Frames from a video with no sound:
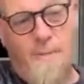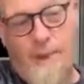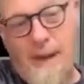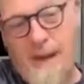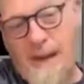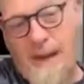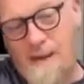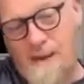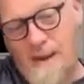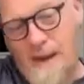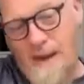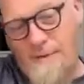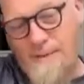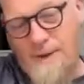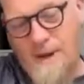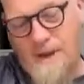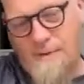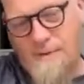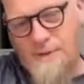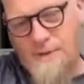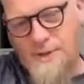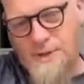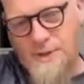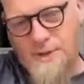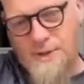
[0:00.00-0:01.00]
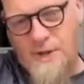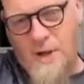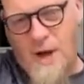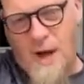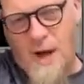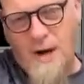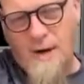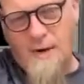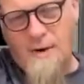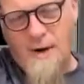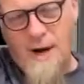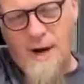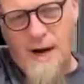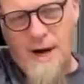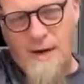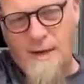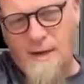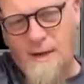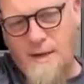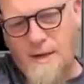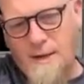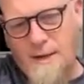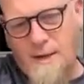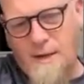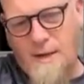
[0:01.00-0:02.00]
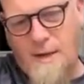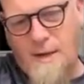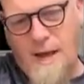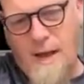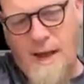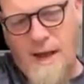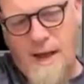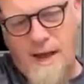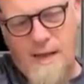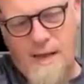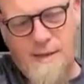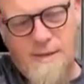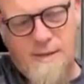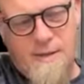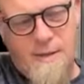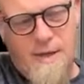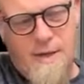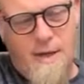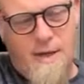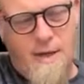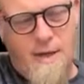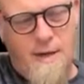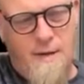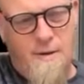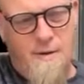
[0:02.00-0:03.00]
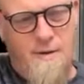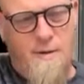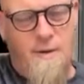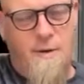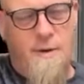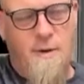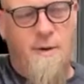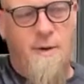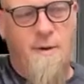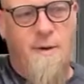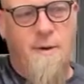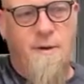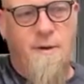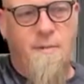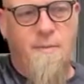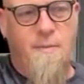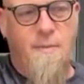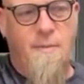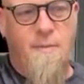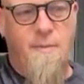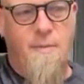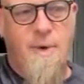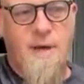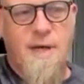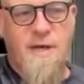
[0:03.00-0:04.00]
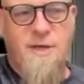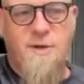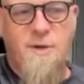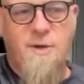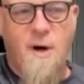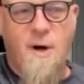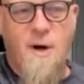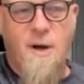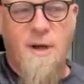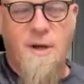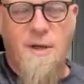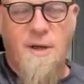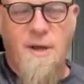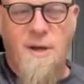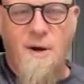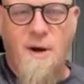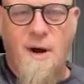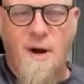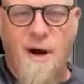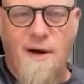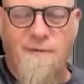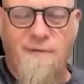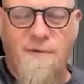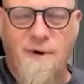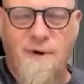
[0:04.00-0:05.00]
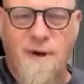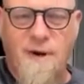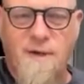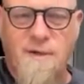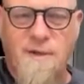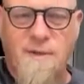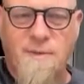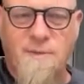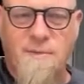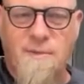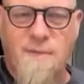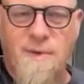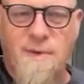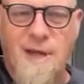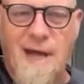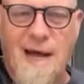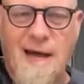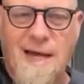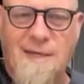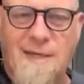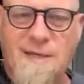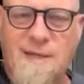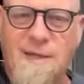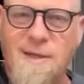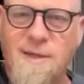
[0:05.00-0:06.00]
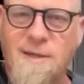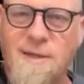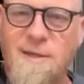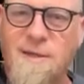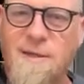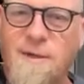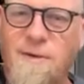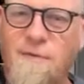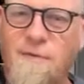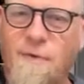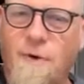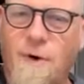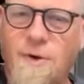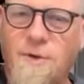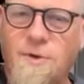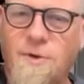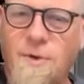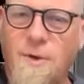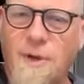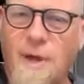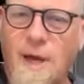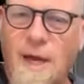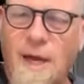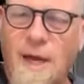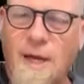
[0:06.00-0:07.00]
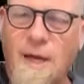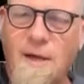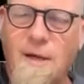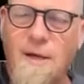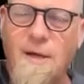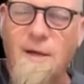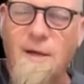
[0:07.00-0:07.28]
pandemic, which is not great, has me started offering some classes virtually,